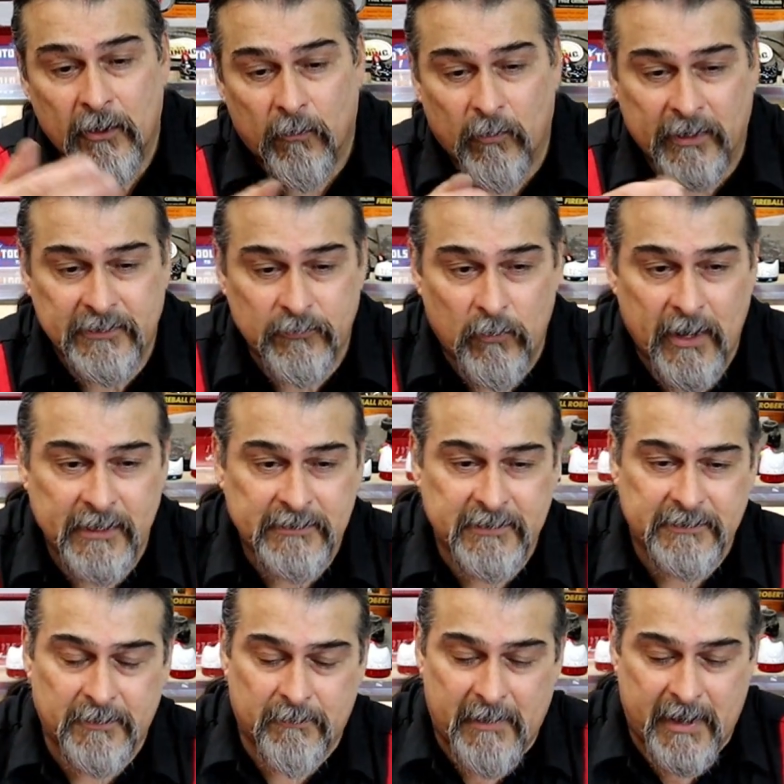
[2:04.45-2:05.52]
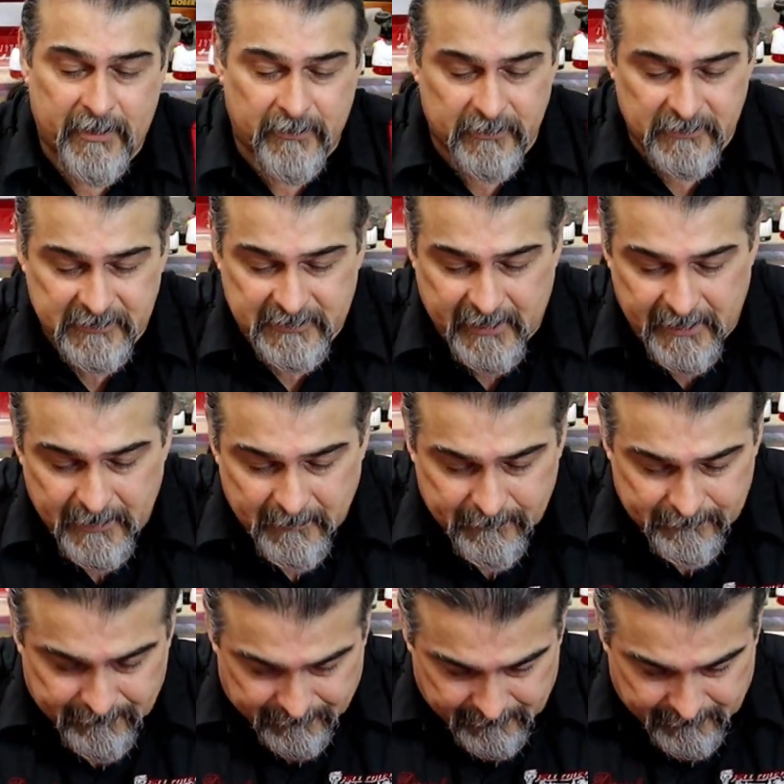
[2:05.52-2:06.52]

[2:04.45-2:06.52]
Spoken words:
Why is this a modern setup?